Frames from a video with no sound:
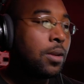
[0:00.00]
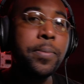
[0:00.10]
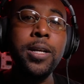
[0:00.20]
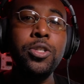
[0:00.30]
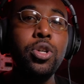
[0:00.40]

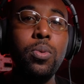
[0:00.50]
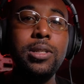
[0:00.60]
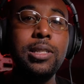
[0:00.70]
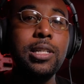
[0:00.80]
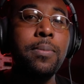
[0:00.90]
Because you don't want
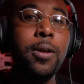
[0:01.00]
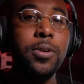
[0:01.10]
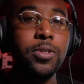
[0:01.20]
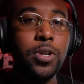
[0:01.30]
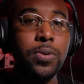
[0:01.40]
to step on
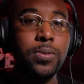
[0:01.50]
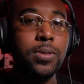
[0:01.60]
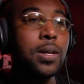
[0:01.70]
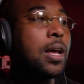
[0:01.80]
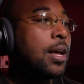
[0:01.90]
their
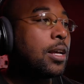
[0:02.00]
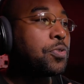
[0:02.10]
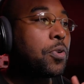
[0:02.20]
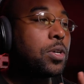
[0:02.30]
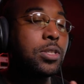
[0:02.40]
toes as
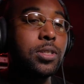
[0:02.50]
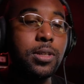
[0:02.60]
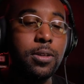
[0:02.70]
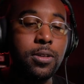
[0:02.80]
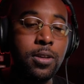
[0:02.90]
far as
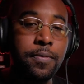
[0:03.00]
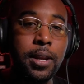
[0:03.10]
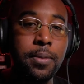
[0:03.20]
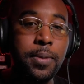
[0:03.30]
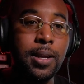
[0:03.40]

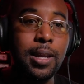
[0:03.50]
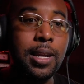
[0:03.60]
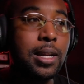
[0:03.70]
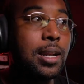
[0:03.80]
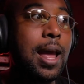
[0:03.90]
developing an
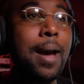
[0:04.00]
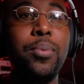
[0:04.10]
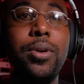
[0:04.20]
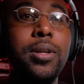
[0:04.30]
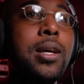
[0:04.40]

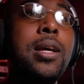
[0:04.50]
elaborate